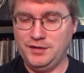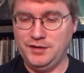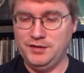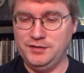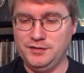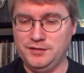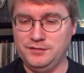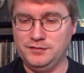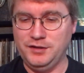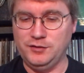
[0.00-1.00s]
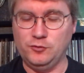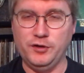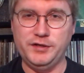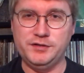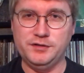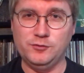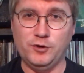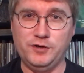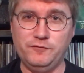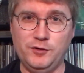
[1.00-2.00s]
and
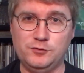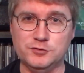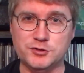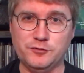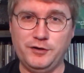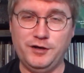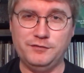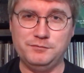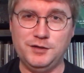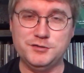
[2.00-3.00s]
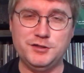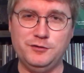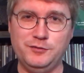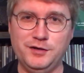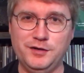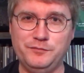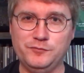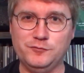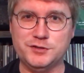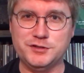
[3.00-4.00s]
great vocals throughout. Also,
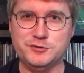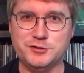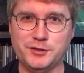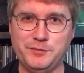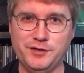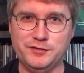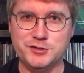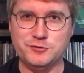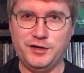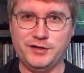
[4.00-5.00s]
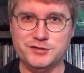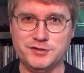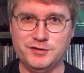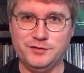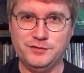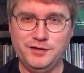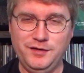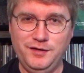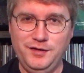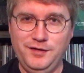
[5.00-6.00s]
what's interesting about this track is
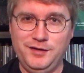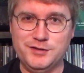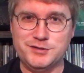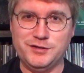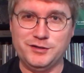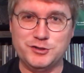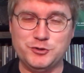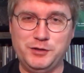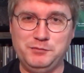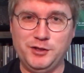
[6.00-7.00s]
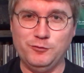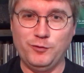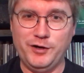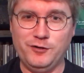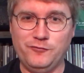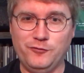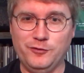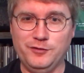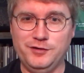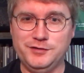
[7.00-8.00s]
an extremely rare
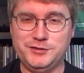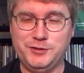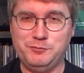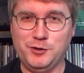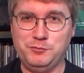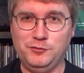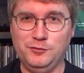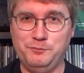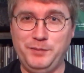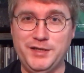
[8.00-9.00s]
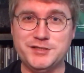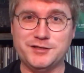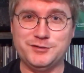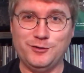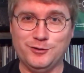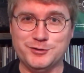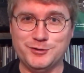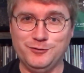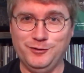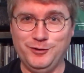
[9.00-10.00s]
for Deep Purple bass guitar
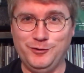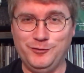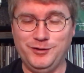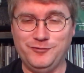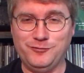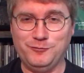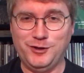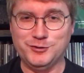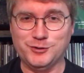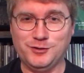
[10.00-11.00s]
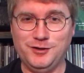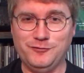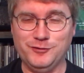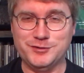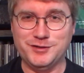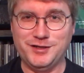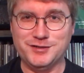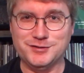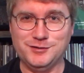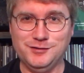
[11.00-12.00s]
solo from Roger Glover. It's a
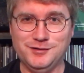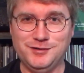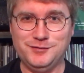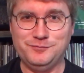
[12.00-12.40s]
nice little